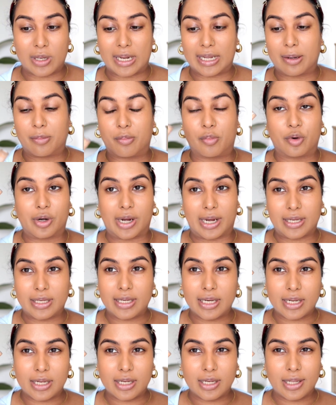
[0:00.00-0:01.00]
you like a
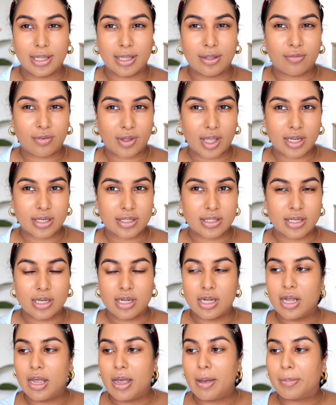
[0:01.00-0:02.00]
brightening effect.
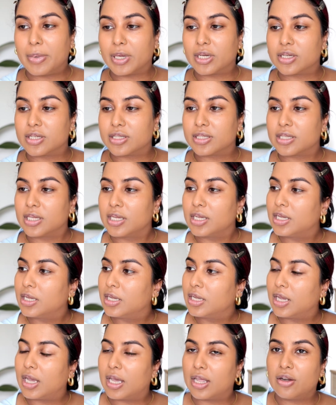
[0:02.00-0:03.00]
Because
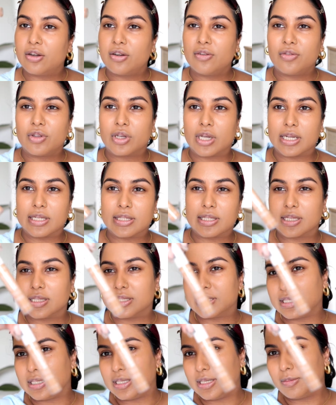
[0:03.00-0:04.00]
I don't know if you guys
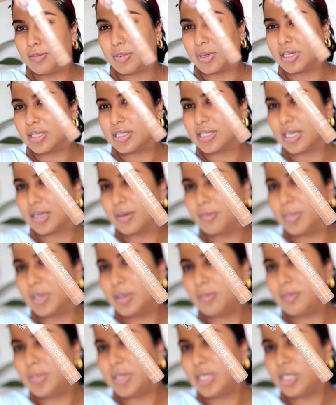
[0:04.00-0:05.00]
can see, but it's like a
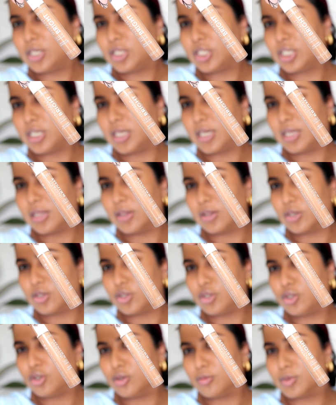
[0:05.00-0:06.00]
bit peachy in the
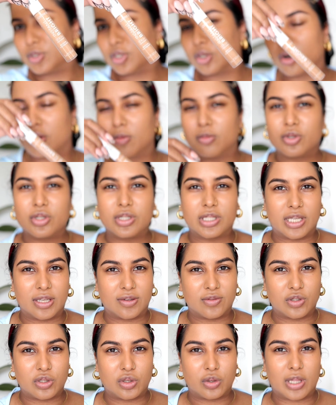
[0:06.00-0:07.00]
tube, so it almost
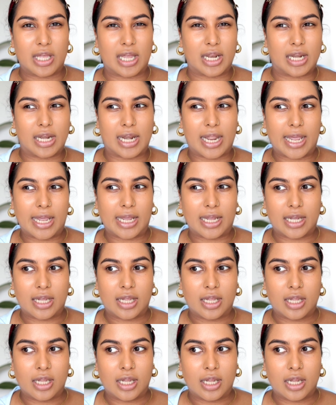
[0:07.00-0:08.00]
gives you that
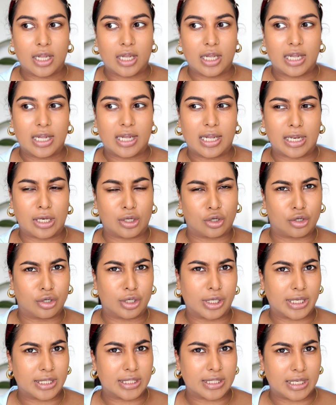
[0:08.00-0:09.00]
like color
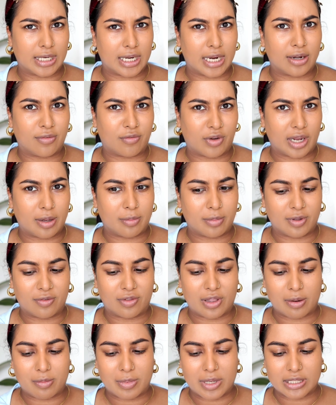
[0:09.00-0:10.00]
correcting kind of vibe,
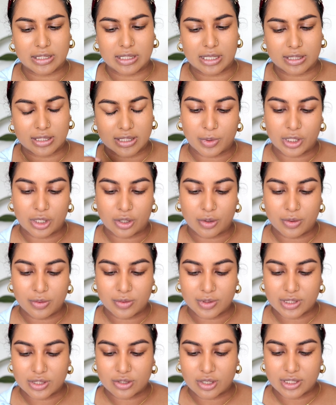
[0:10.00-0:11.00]
if that makes sense. So we're going to go in
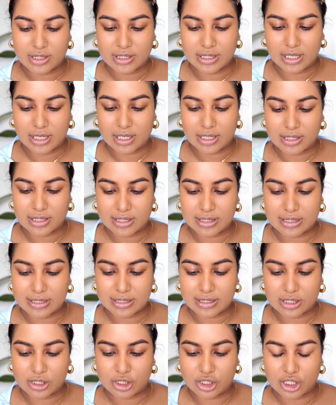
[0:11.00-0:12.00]
with this concealer. This
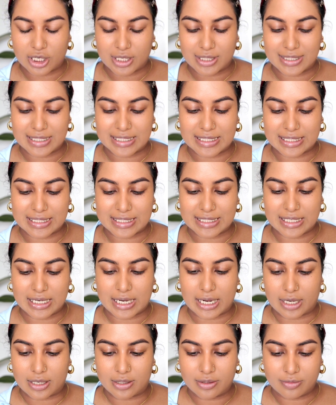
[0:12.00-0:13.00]
is the shade
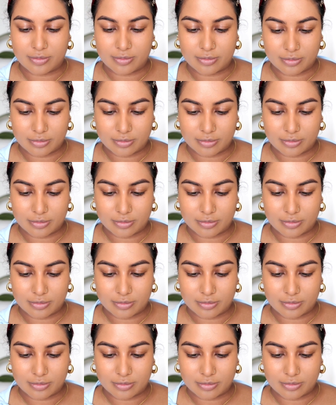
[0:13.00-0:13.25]
60N.